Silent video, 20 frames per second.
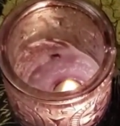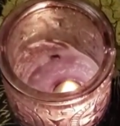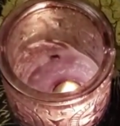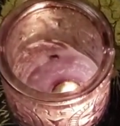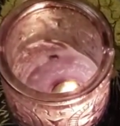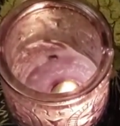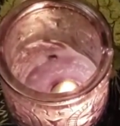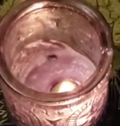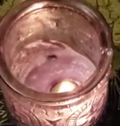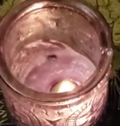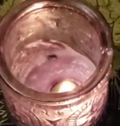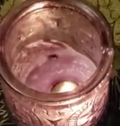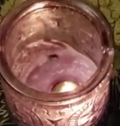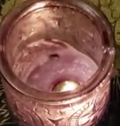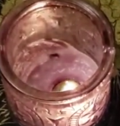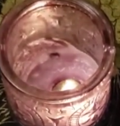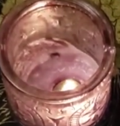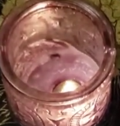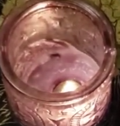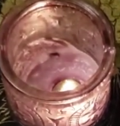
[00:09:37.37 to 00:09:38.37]
evenly,
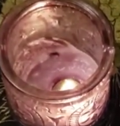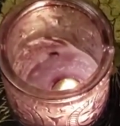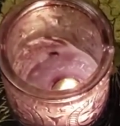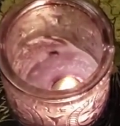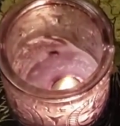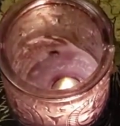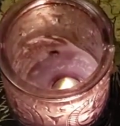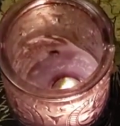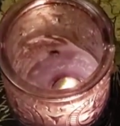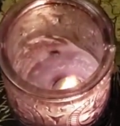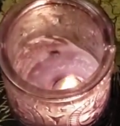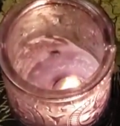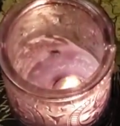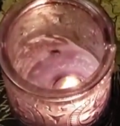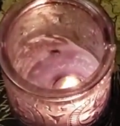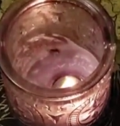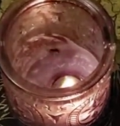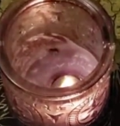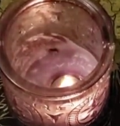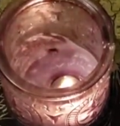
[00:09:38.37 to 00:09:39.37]
it's still very
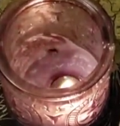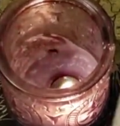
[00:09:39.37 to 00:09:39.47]
hard to